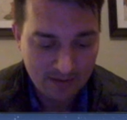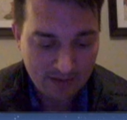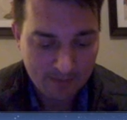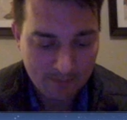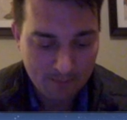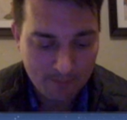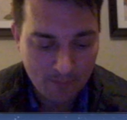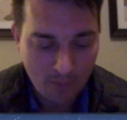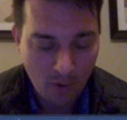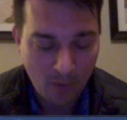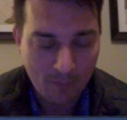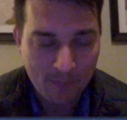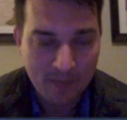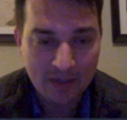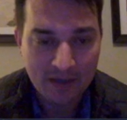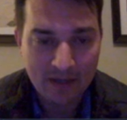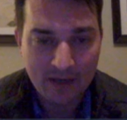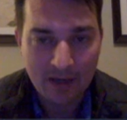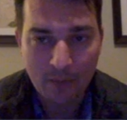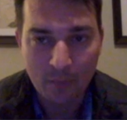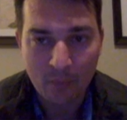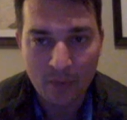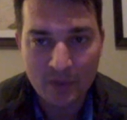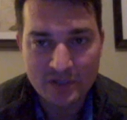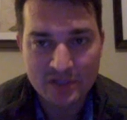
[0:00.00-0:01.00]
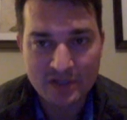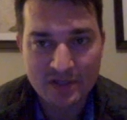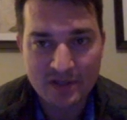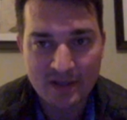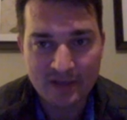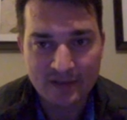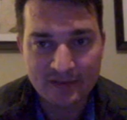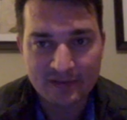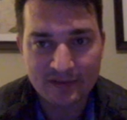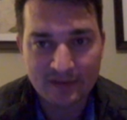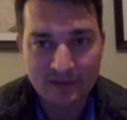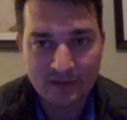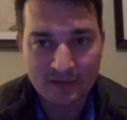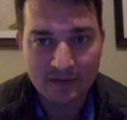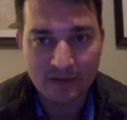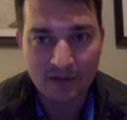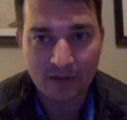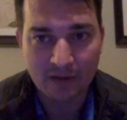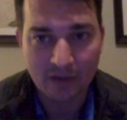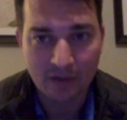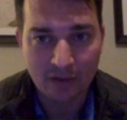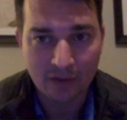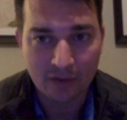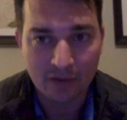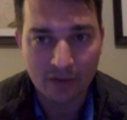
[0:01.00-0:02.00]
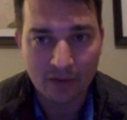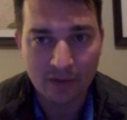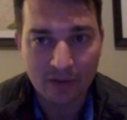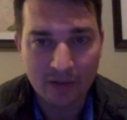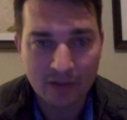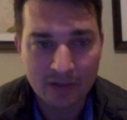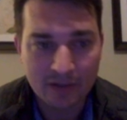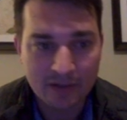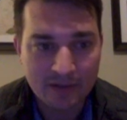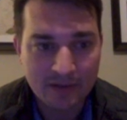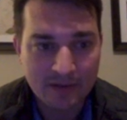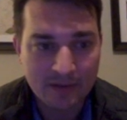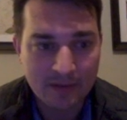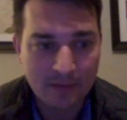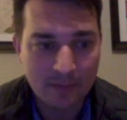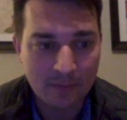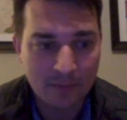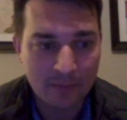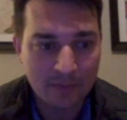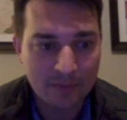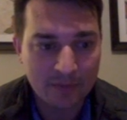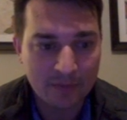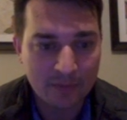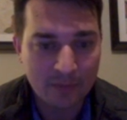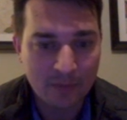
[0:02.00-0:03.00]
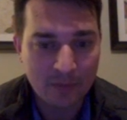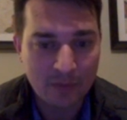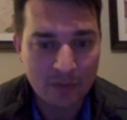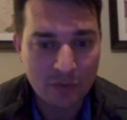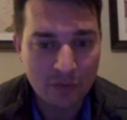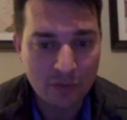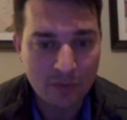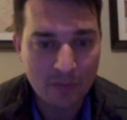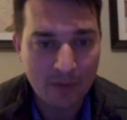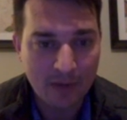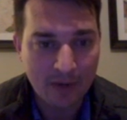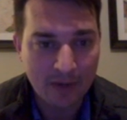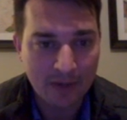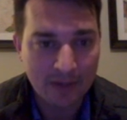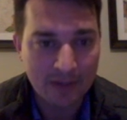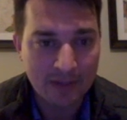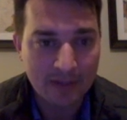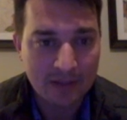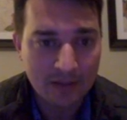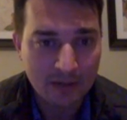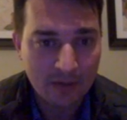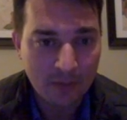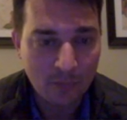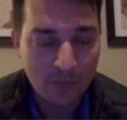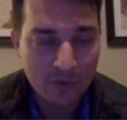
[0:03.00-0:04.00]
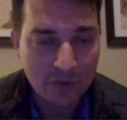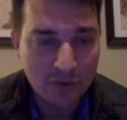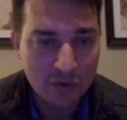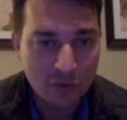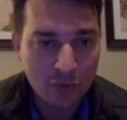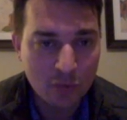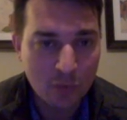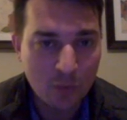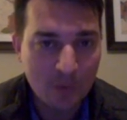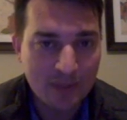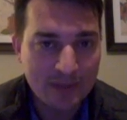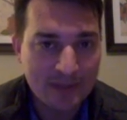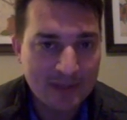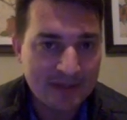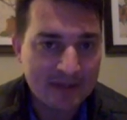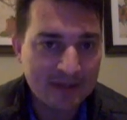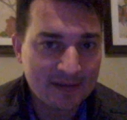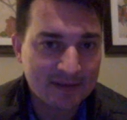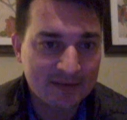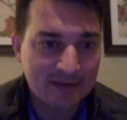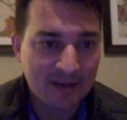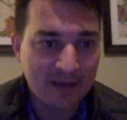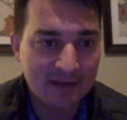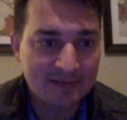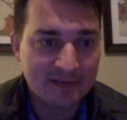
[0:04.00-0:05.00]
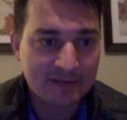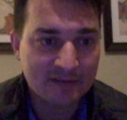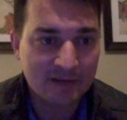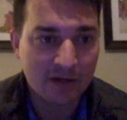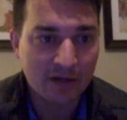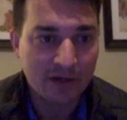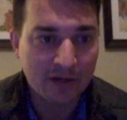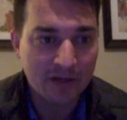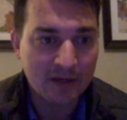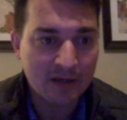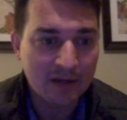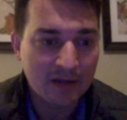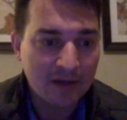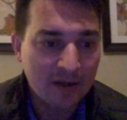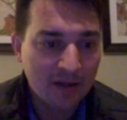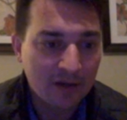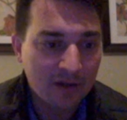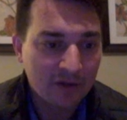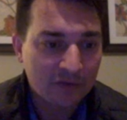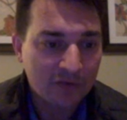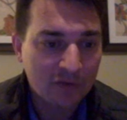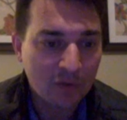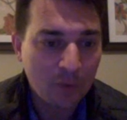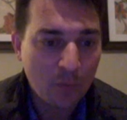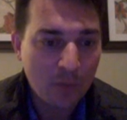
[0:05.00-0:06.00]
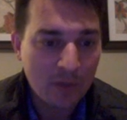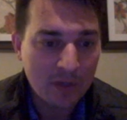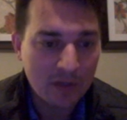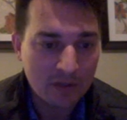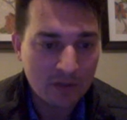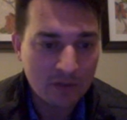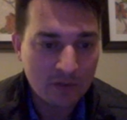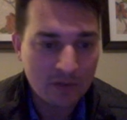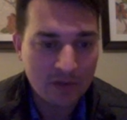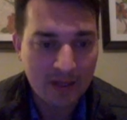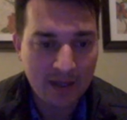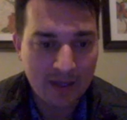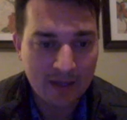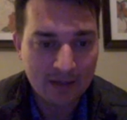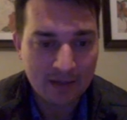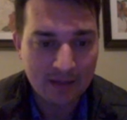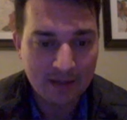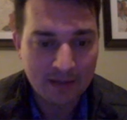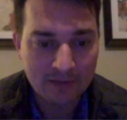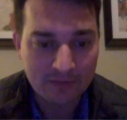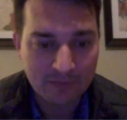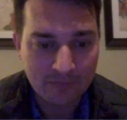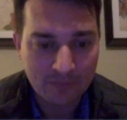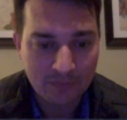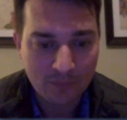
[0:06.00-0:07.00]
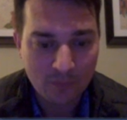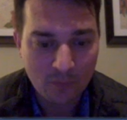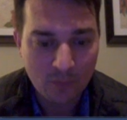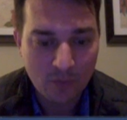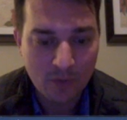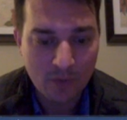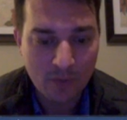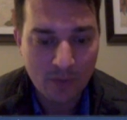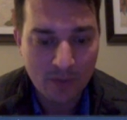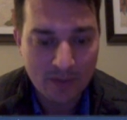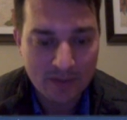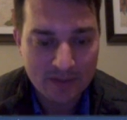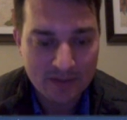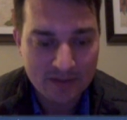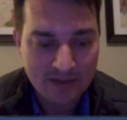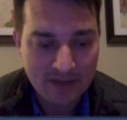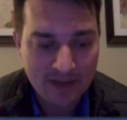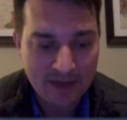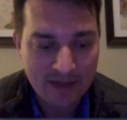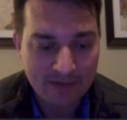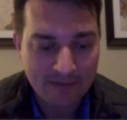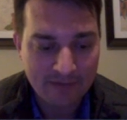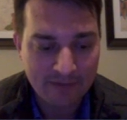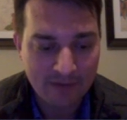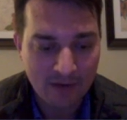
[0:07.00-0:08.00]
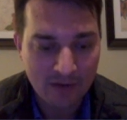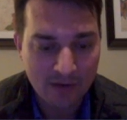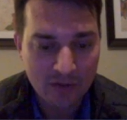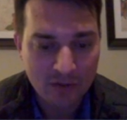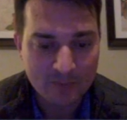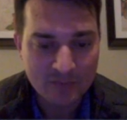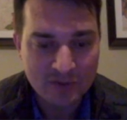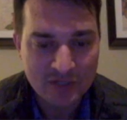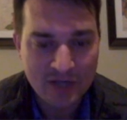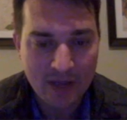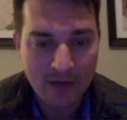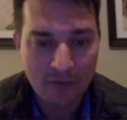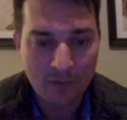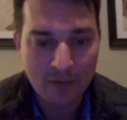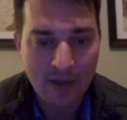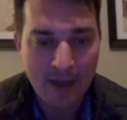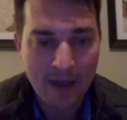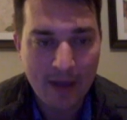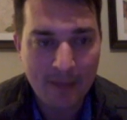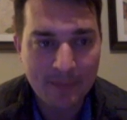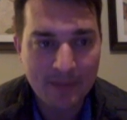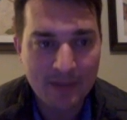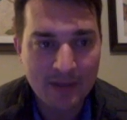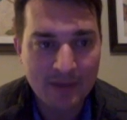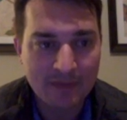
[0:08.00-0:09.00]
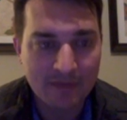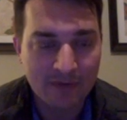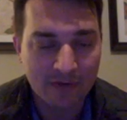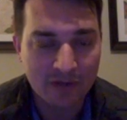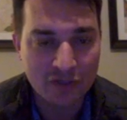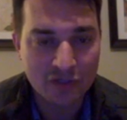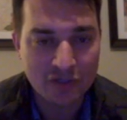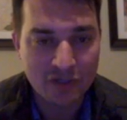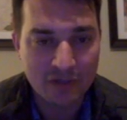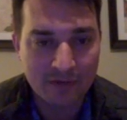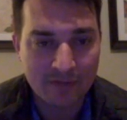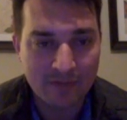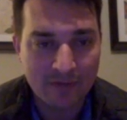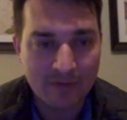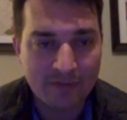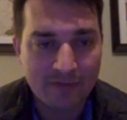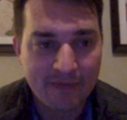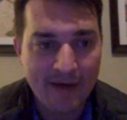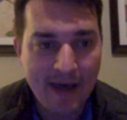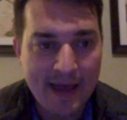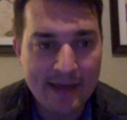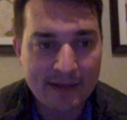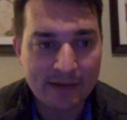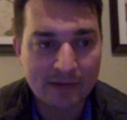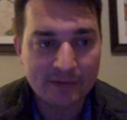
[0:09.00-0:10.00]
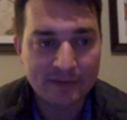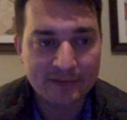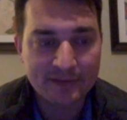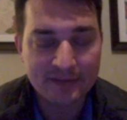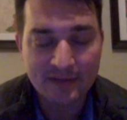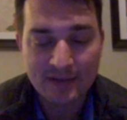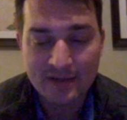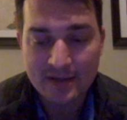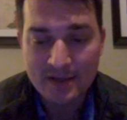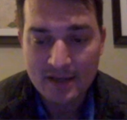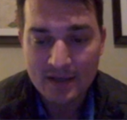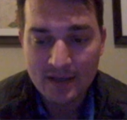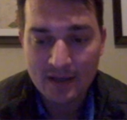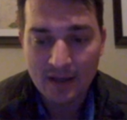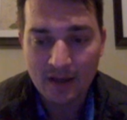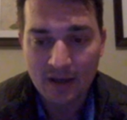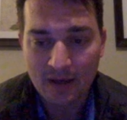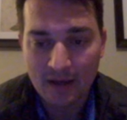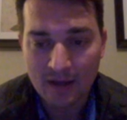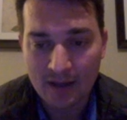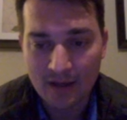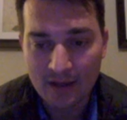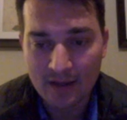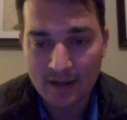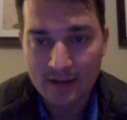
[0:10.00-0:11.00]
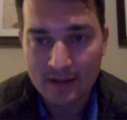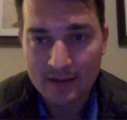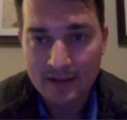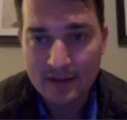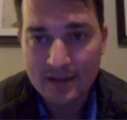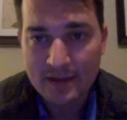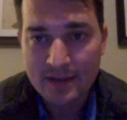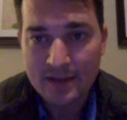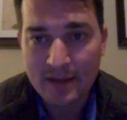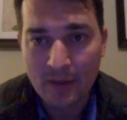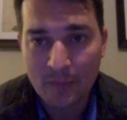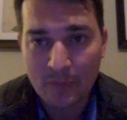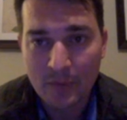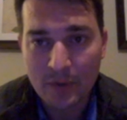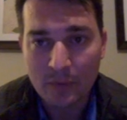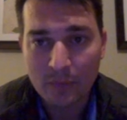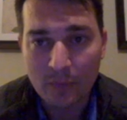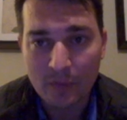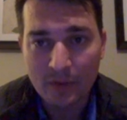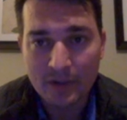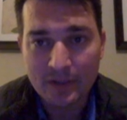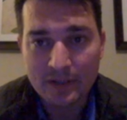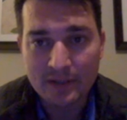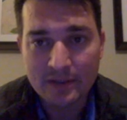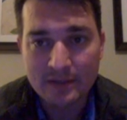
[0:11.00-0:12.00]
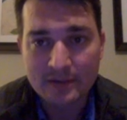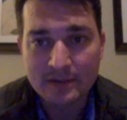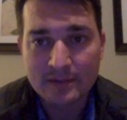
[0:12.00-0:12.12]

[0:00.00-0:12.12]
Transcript: moment at which this occurred, and we knew about it. We knew when this had started, so we knew that if we went to that volume shadow copy version of the files, that we would